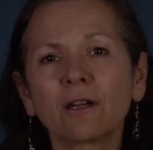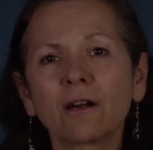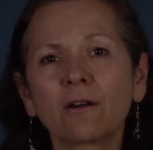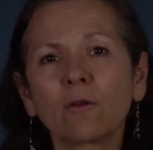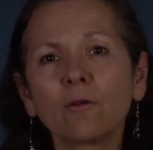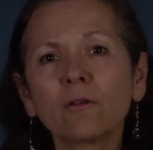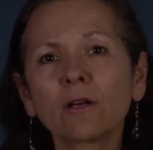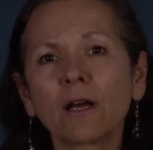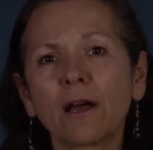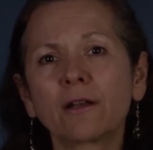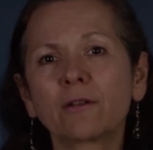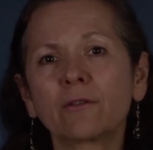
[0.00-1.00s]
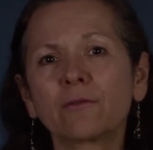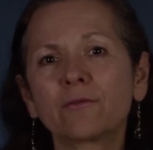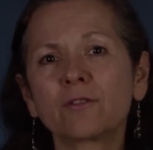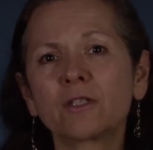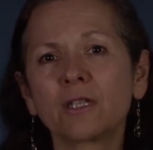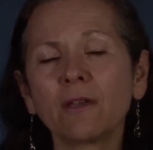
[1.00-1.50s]
there are all kind of
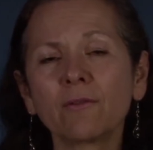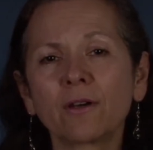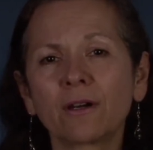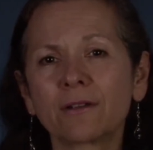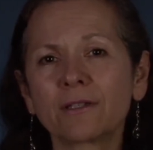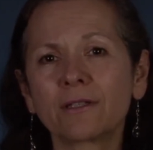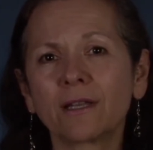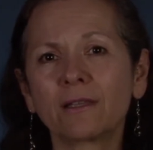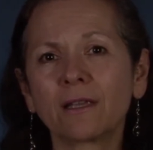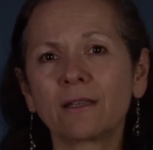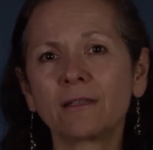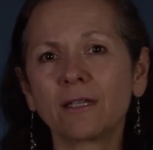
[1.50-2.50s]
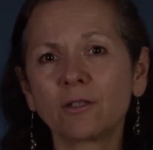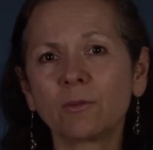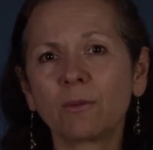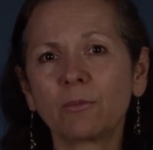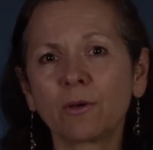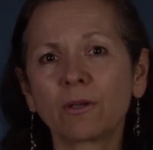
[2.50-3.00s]
safeguards that need to
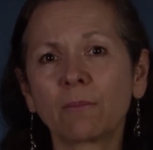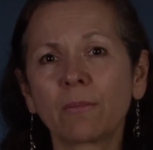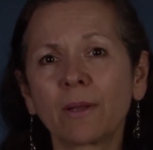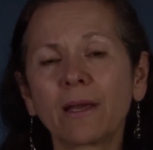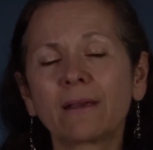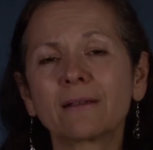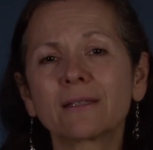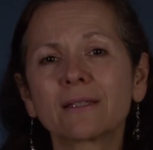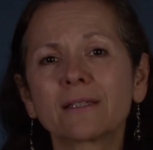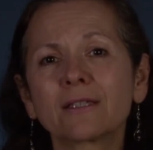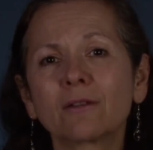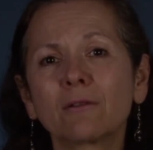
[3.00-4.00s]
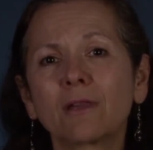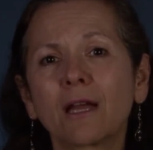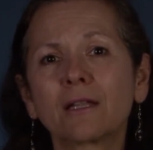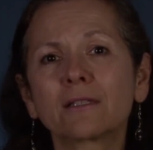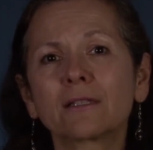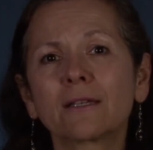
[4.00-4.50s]
be put in place so
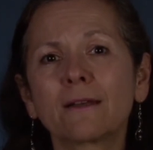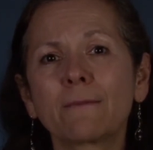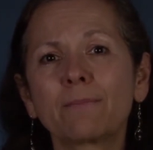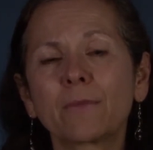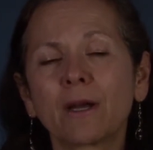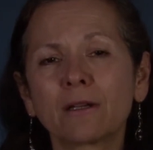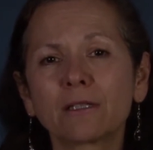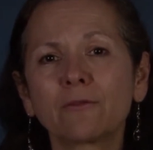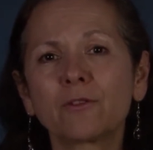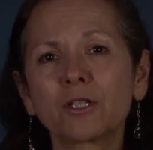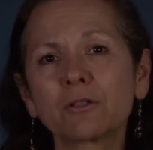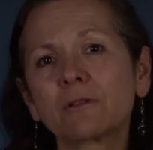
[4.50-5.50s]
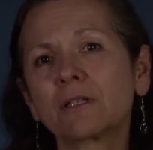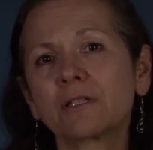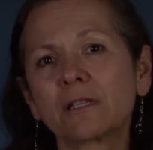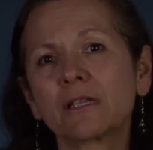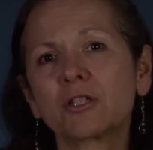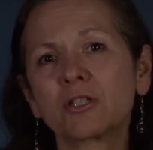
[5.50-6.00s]
that artificial
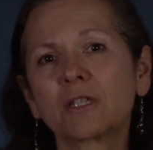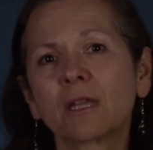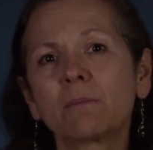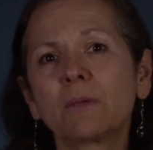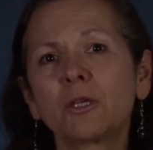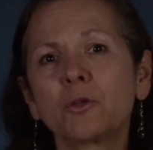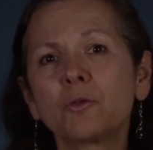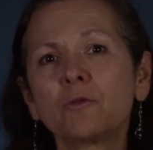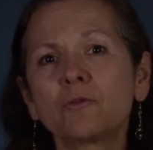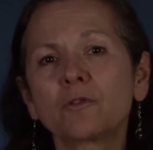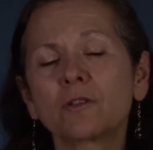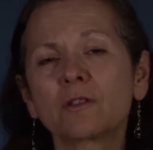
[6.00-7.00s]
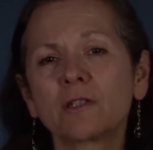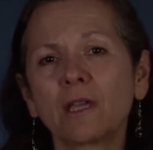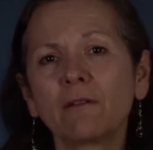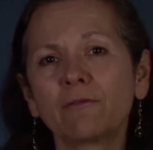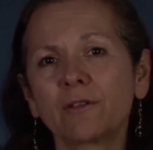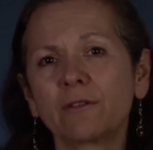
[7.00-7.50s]
intelligence can be used
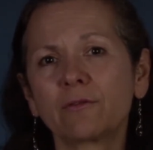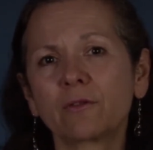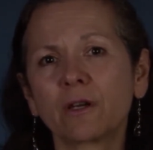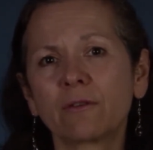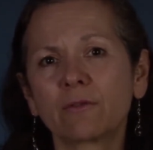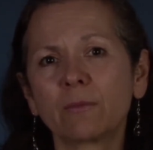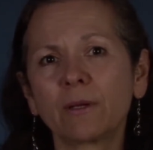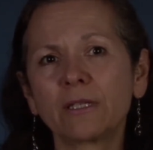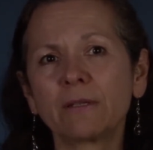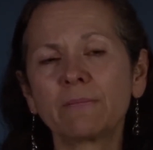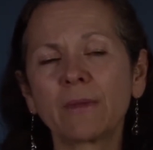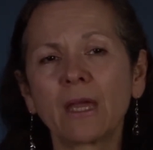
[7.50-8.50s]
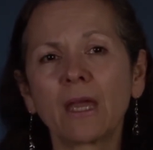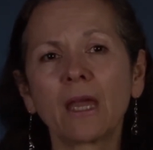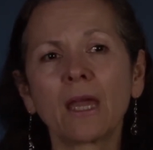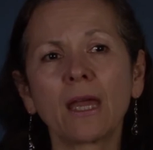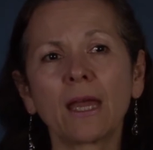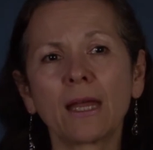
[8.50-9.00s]
safely for everybody.
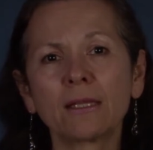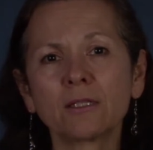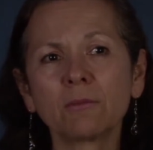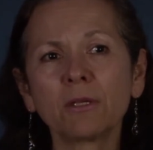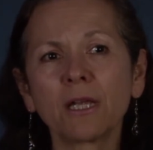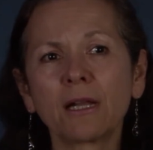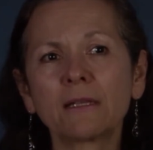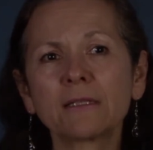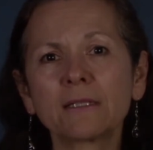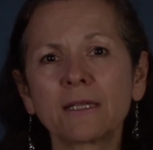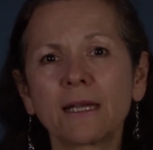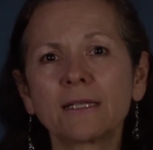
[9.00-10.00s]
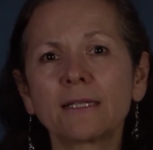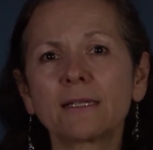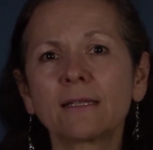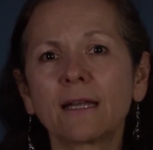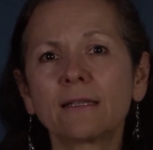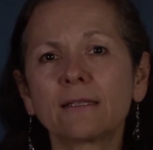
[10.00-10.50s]
And somebody else said
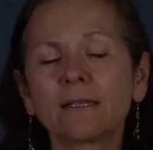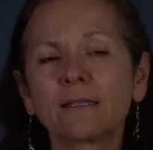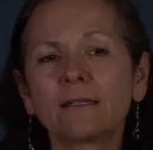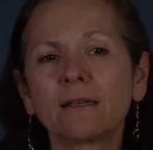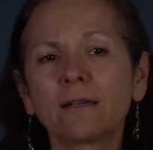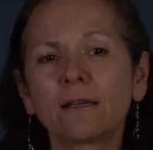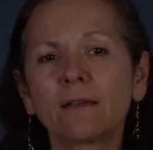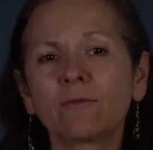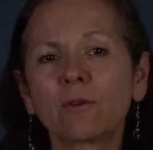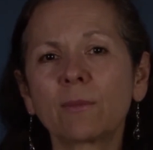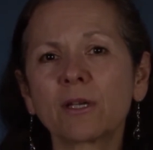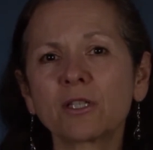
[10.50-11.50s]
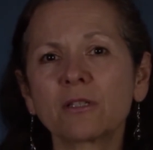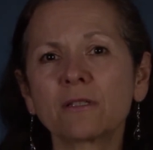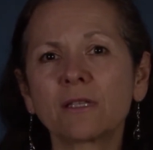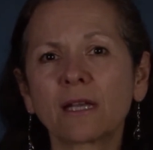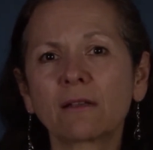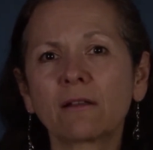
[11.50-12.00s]
that the
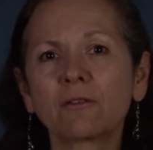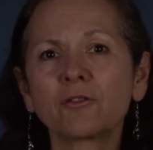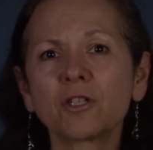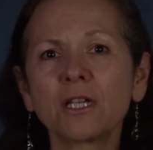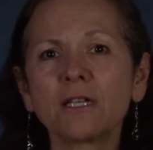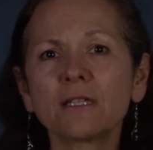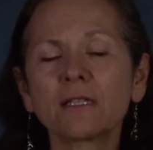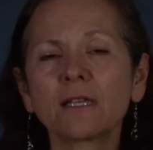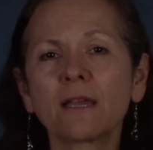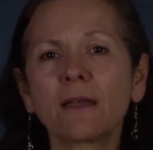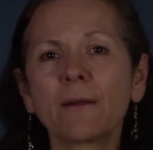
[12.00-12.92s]
information technologies